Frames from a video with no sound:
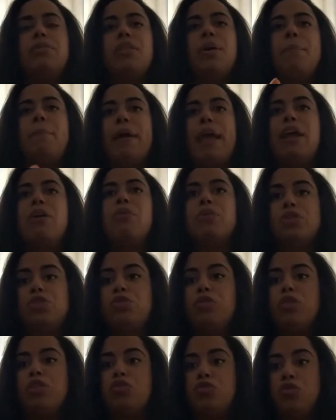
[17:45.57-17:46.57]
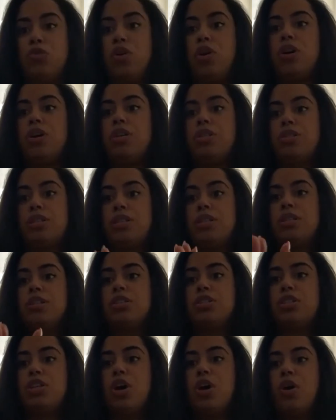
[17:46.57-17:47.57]
the bank would do the draws.
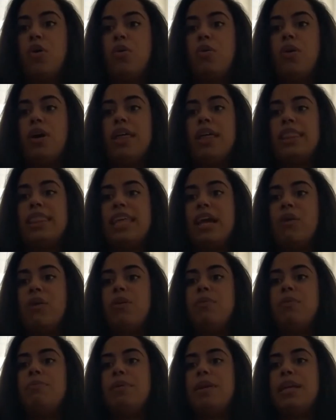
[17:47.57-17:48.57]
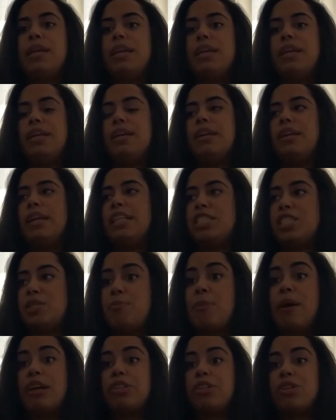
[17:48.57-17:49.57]
So yes. there would be
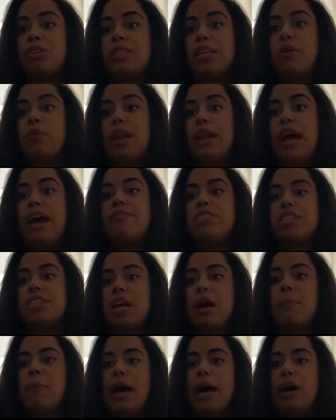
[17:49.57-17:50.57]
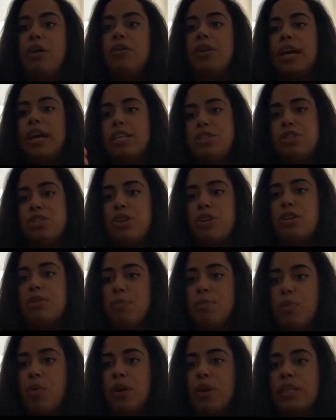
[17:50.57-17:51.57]
inspectors that would have to come out at
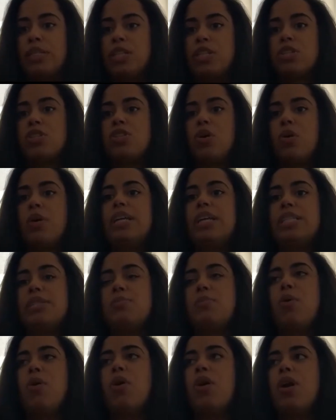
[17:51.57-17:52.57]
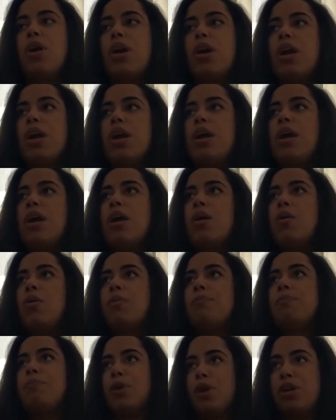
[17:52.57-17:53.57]
certain points. So it's more
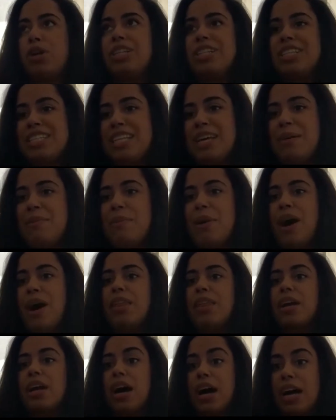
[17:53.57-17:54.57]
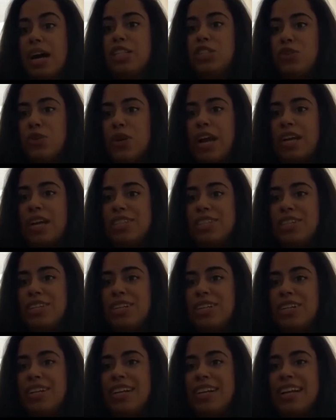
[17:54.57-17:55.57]
burdensome on the
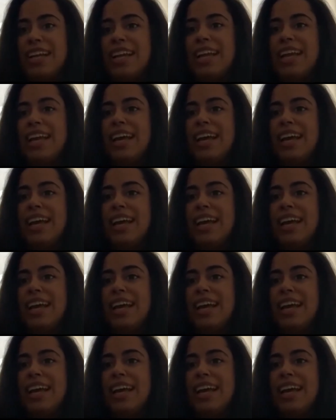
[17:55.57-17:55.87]
contractor,